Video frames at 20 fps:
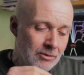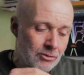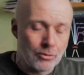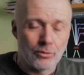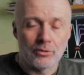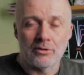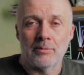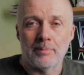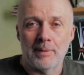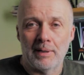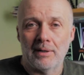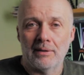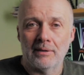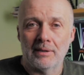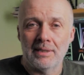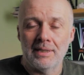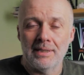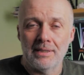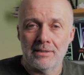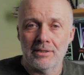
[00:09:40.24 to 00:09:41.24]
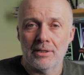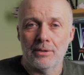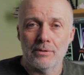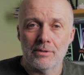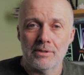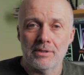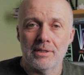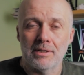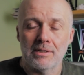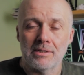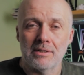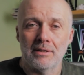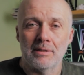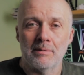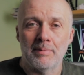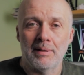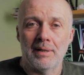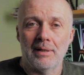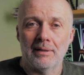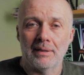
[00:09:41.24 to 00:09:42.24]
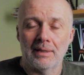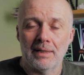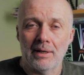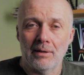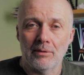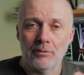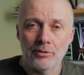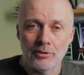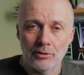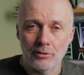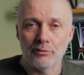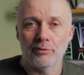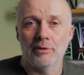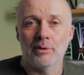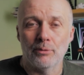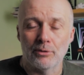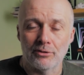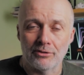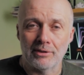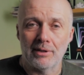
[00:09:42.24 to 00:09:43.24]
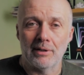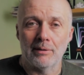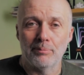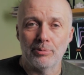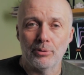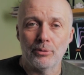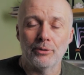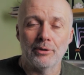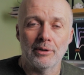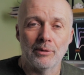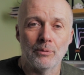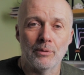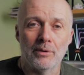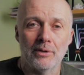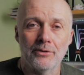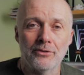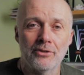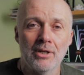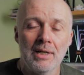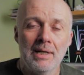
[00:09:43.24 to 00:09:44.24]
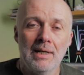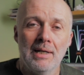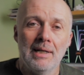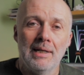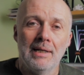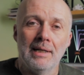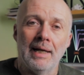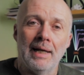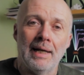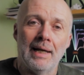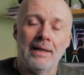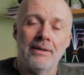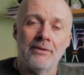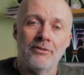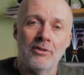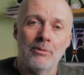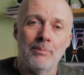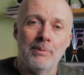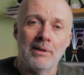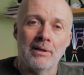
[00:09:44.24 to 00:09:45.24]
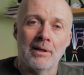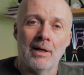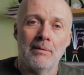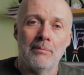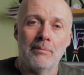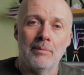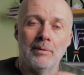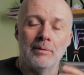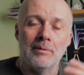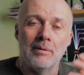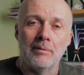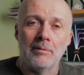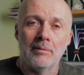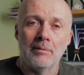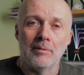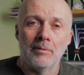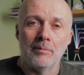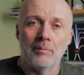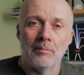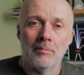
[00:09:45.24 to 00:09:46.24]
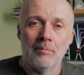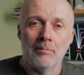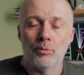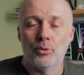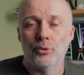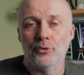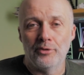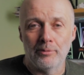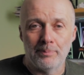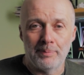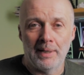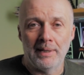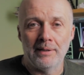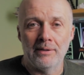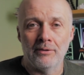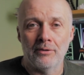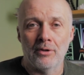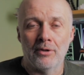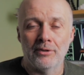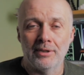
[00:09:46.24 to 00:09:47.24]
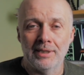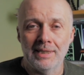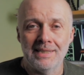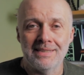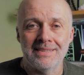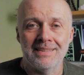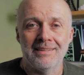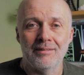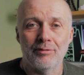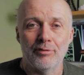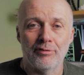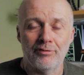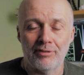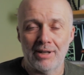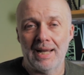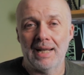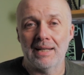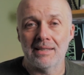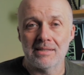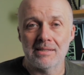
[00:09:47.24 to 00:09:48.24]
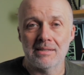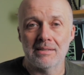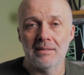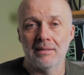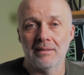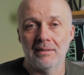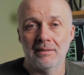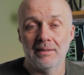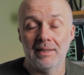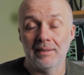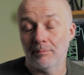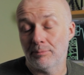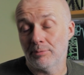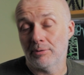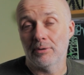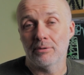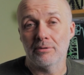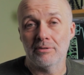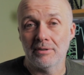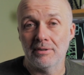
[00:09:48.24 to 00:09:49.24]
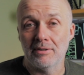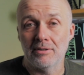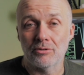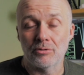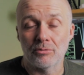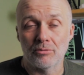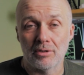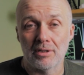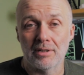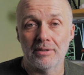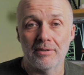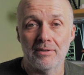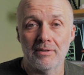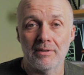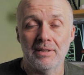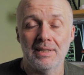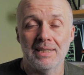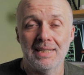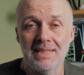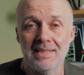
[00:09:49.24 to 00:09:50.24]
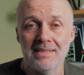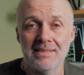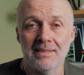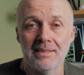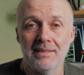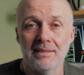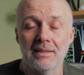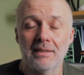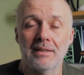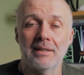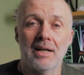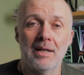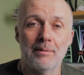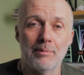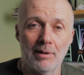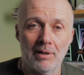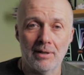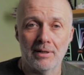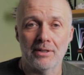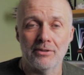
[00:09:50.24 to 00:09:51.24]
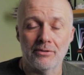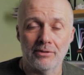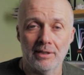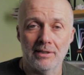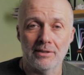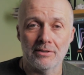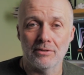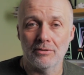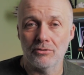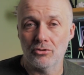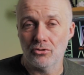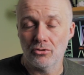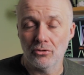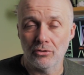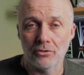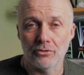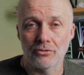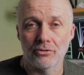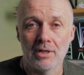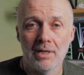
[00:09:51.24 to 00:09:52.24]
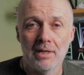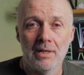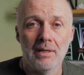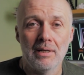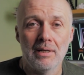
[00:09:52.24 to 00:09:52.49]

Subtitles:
talked about ketosis and about how useful it was and how important it was, and to become more dependent on eating fats and proteins rather than eating carbohydrates and sugars.